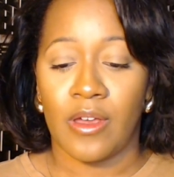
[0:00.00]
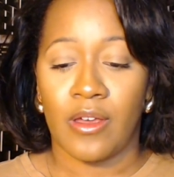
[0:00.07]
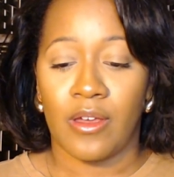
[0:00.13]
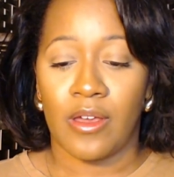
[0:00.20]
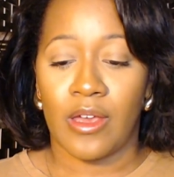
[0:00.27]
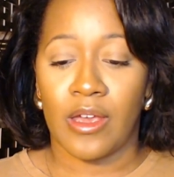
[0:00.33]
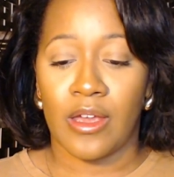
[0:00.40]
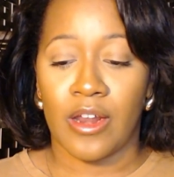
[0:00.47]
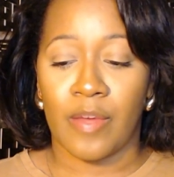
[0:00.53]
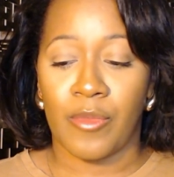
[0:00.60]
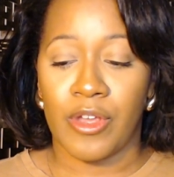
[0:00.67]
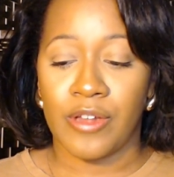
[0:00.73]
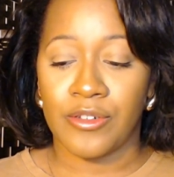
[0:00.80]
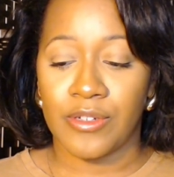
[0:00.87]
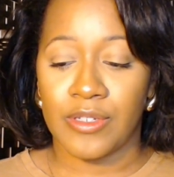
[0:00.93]
And I'm
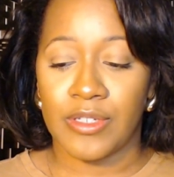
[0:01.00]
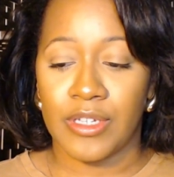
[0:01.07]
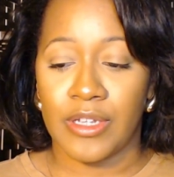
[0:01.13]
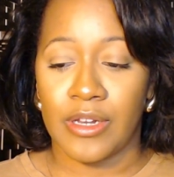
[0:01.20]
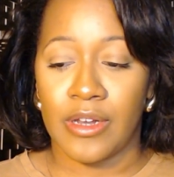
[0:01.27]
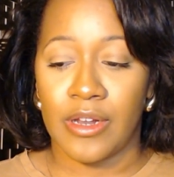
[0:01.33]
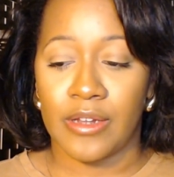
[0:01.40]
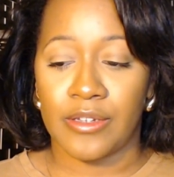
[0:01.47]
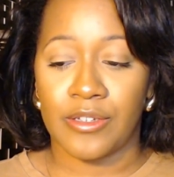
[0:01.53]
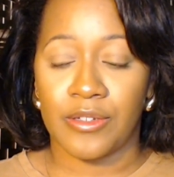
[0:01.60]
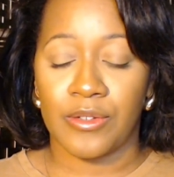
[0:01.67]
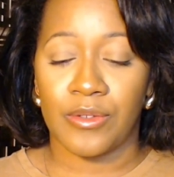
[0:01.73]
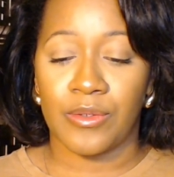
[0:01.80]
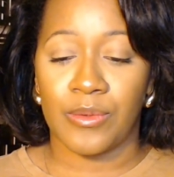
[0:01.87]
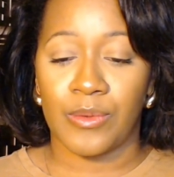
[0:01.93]
interested
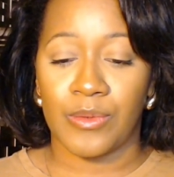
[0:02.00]
to